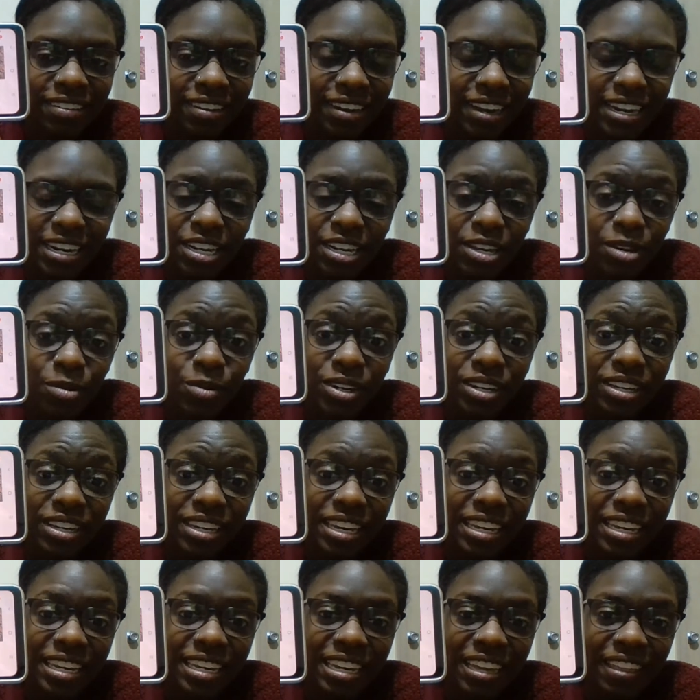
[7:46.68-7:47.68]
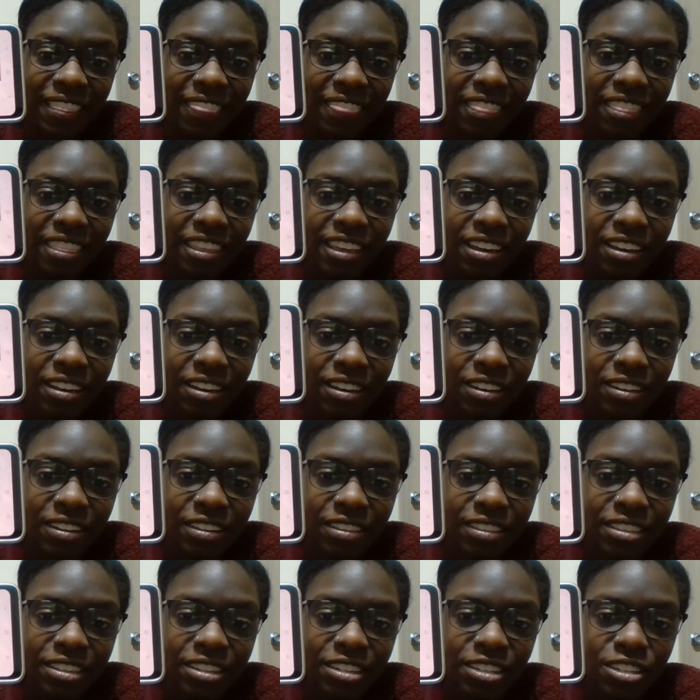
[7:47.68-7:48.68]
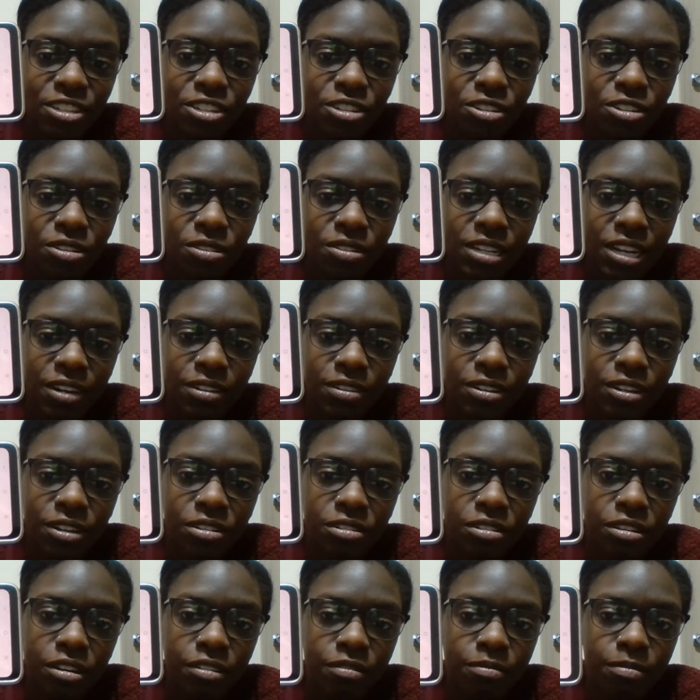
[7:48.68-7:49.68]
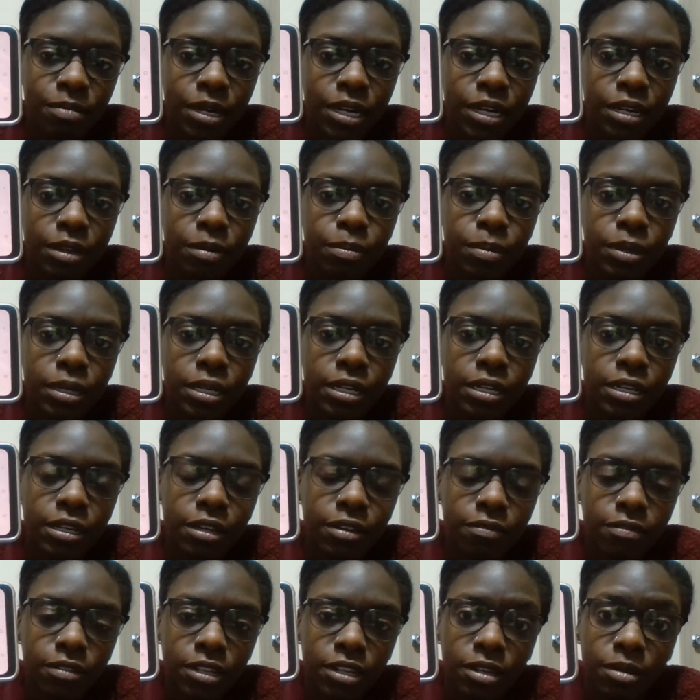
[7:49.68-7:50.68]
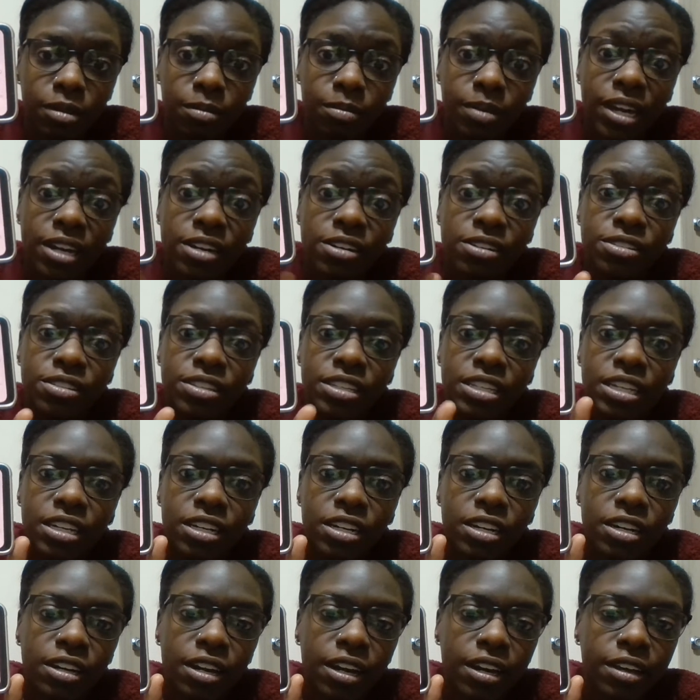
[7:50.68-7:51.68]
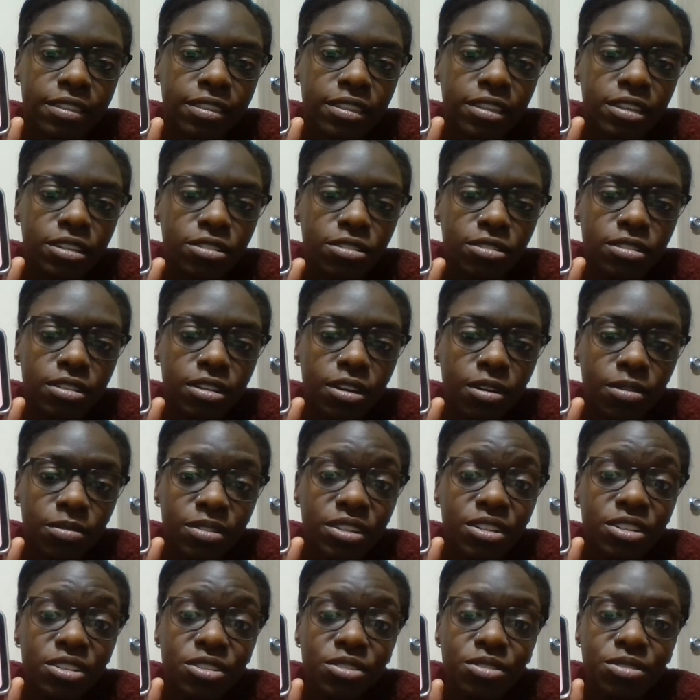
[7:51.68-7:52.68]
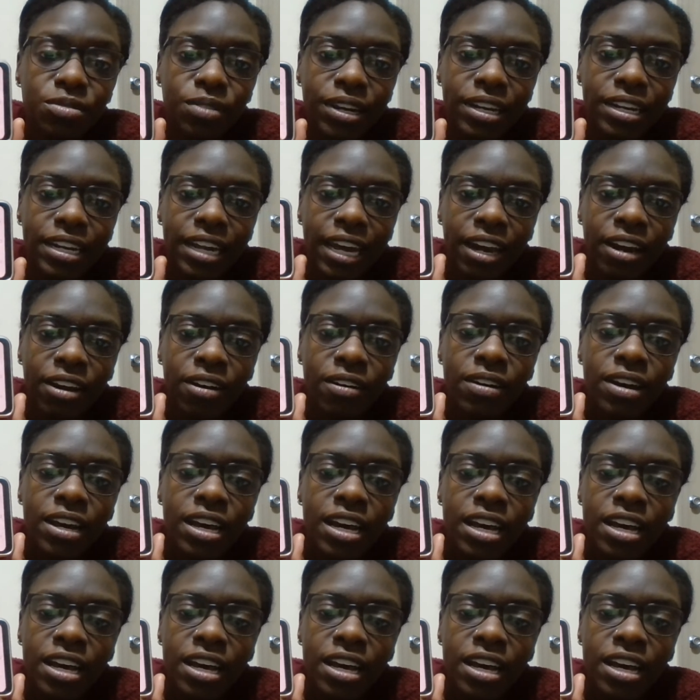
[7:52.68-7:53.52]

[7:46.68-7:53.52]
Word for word: anyone can get the digital download of my PDF knitting patterns here, and these are the only two right now.